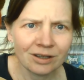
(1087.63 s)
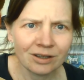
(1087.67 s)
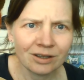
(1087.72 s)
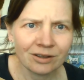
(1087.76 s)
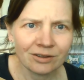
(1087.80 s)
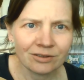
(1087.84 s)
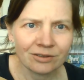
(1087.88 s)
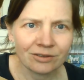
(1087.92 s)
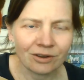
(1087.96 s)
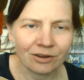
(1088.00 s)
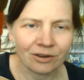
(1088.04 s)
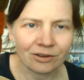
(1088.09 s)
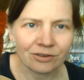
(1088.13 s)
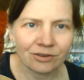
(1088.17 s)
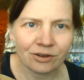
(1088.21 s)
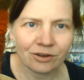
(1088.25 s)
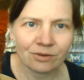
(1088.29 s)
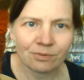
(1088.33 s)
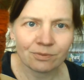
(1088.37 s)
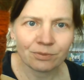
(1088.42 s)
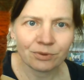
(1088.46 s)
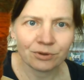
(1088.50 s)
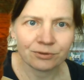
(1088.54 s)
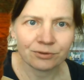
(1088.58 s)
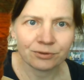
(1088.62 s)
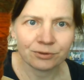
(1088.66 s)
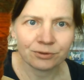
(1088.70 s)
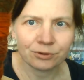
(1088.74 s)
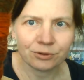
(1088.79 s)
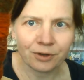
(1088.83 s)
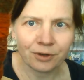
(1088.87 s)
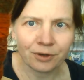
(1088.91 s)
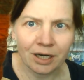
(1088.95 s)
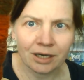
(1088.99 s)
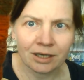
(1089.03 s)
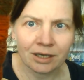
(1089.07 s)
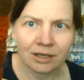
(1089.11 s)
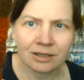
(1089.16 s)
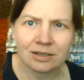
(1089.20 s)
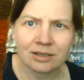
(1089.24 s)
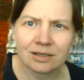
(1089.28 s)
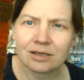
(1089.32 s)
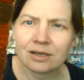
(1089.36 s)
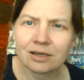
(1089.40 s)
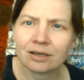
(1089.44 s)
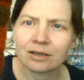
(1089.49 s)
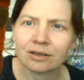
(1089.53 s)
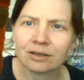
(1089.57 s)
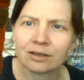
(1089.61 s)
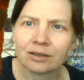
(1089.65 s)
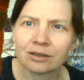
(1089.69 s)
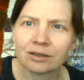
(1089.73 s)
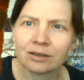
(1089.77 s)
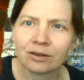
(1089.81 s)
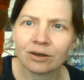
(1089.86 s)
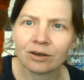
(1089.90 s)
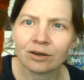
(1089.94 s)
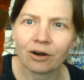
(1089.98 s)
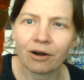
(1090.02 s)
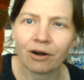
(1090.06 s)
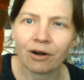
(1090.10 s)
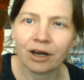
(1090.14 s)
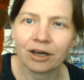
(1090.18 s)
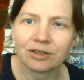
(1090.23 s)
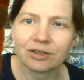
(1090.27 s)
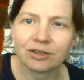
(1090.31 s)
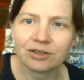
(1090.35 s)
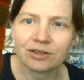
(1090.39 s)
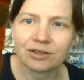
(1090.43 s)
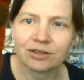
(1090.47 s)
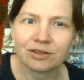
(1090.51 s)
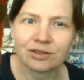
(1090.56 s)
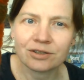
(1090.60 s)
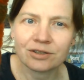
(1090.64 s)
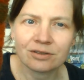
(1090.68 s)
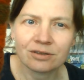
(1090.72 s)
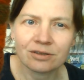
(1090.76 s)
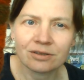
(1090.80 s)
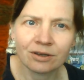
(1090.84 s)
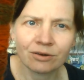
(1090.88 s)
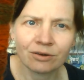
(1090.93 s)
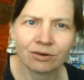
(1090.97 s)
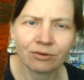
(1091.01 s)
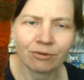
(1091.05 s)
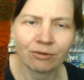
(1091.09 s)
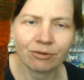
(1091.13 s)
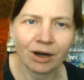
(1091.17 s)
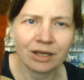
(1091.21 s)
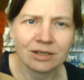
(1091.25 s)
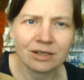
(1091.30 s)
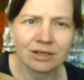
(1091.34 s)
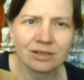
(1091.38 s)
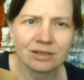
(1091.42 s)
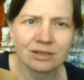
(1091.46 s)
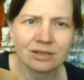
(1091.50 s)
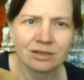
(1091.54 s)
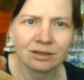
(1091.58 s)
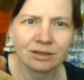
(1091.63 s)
So it's got beautiful greens, oranges, reds,